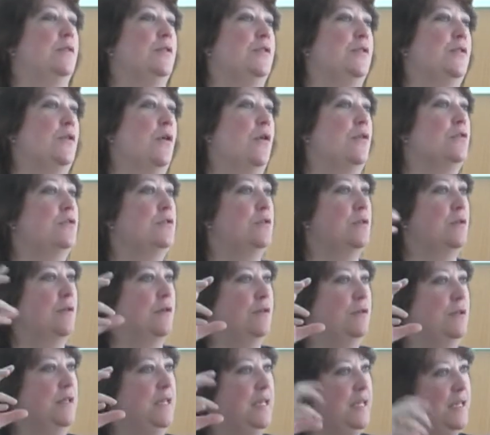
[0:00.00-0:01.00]
you
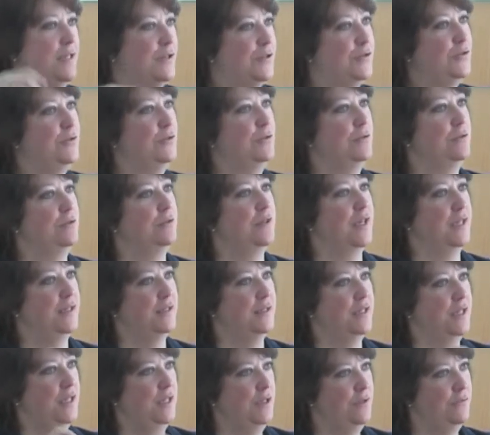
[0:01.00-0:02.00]
also need to look at
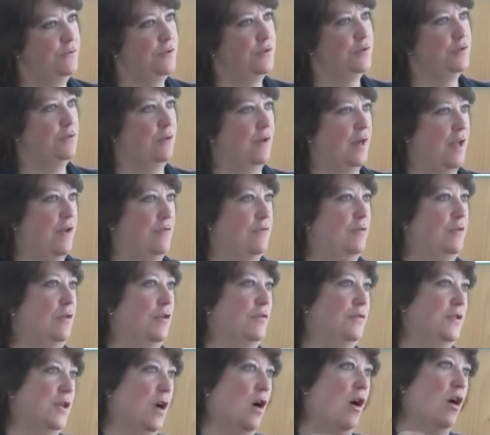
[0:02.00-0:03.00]
the individual level
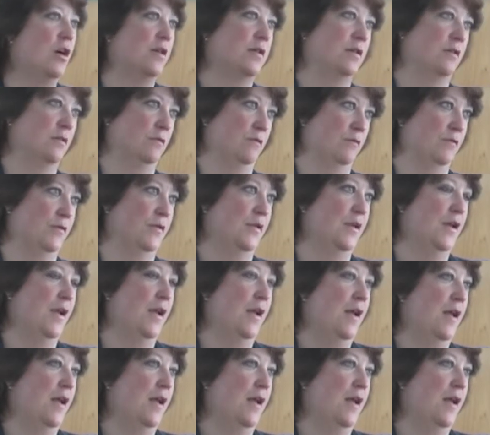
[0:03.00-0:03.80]
of the articles.